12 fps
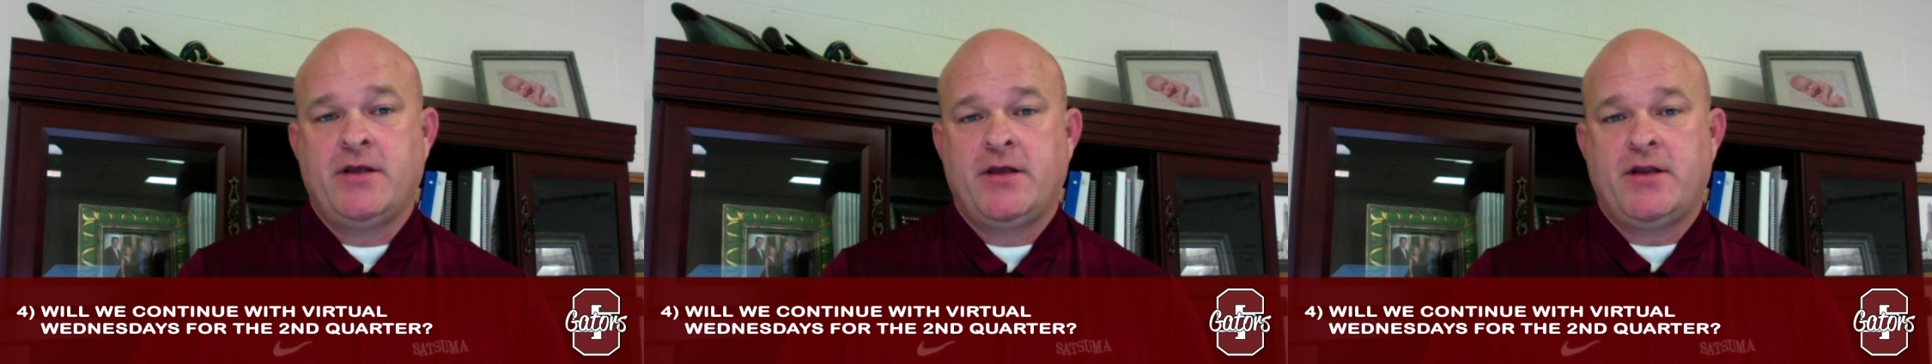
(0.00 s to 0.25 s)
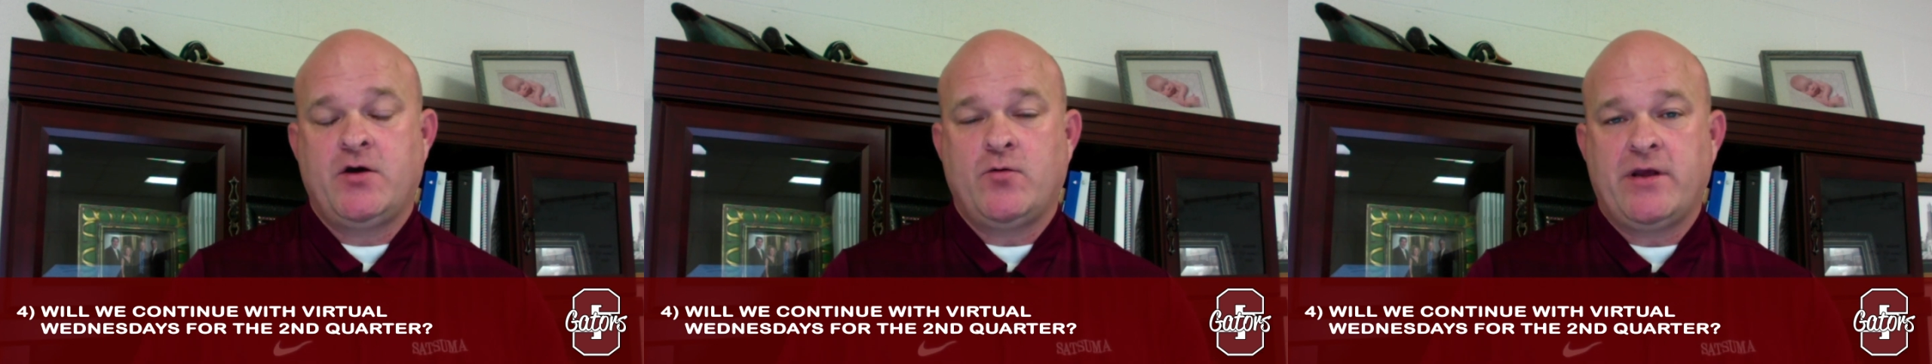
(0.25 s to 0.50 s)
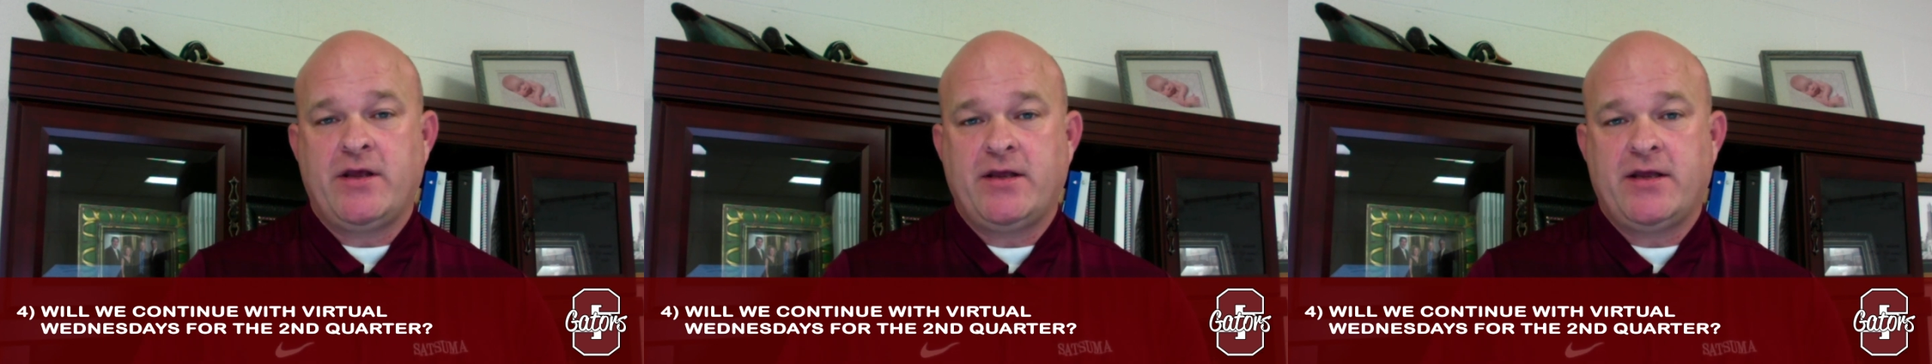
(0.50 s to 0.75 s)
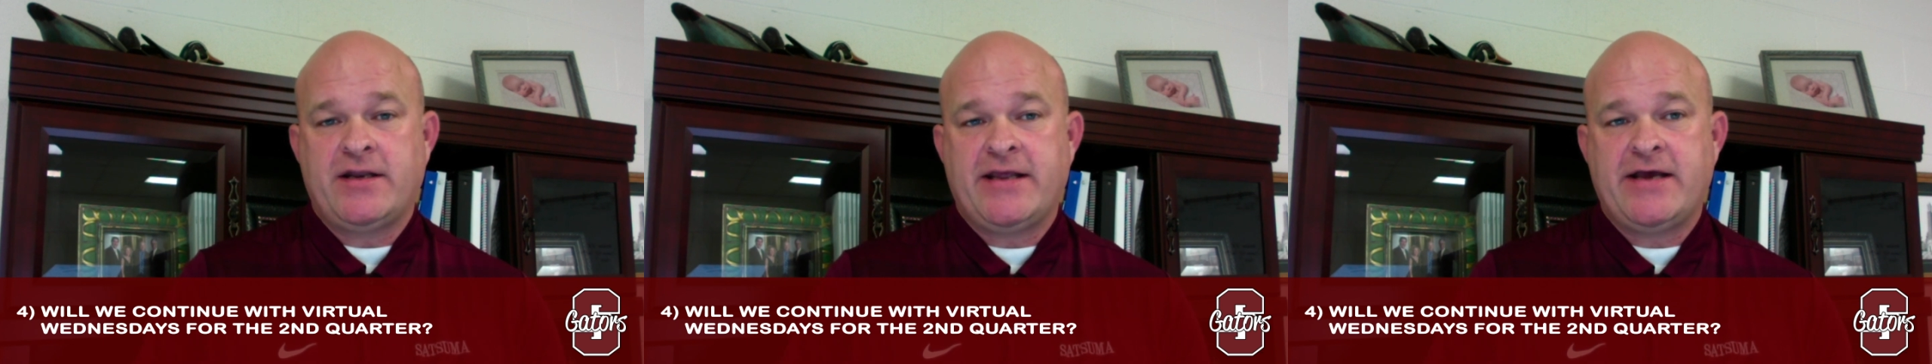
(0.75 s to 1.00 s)

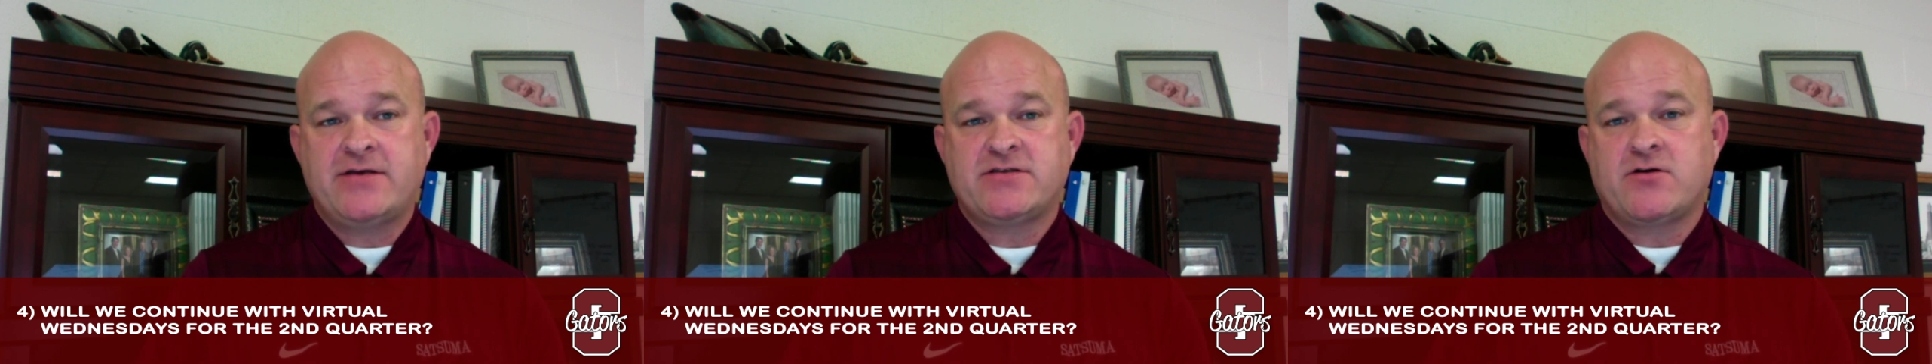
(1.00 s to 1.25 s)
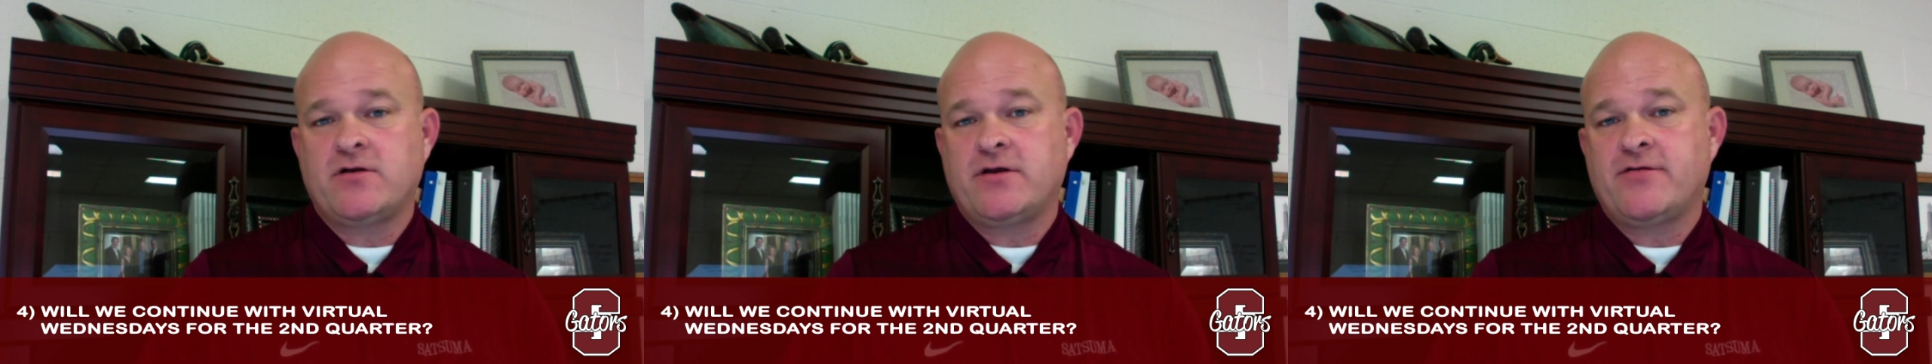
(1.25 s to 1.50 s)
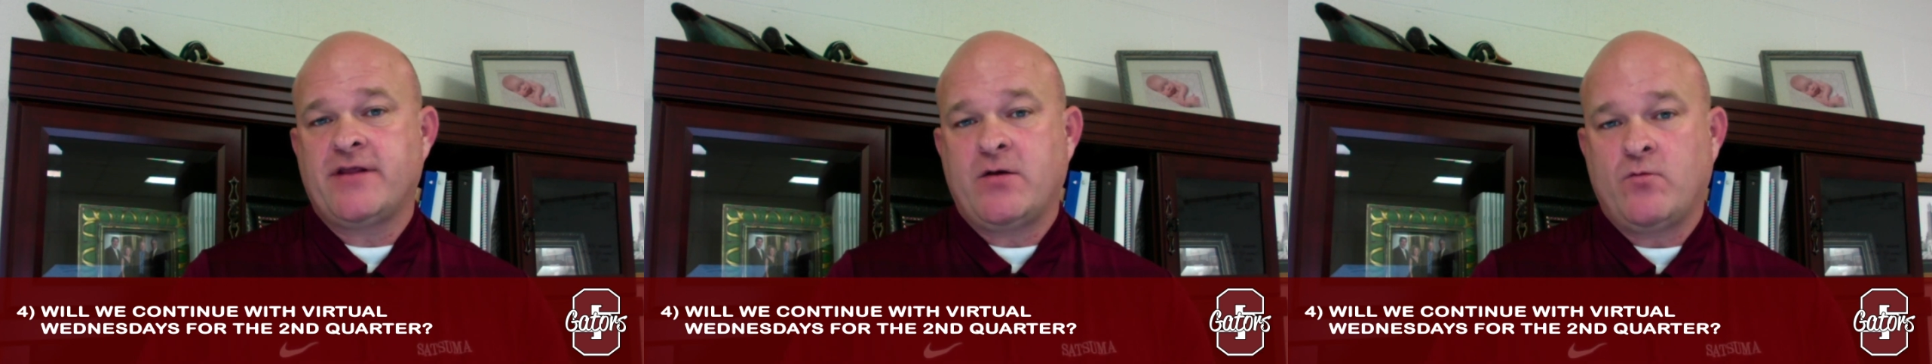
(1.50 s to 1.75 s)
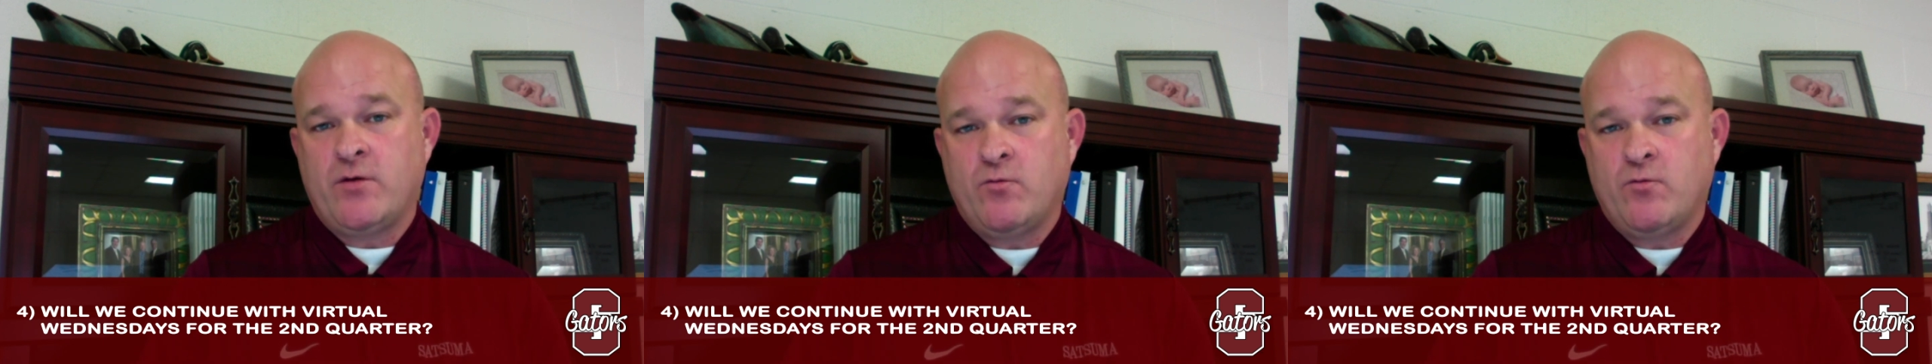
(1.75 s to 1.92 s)
We announced earlier that we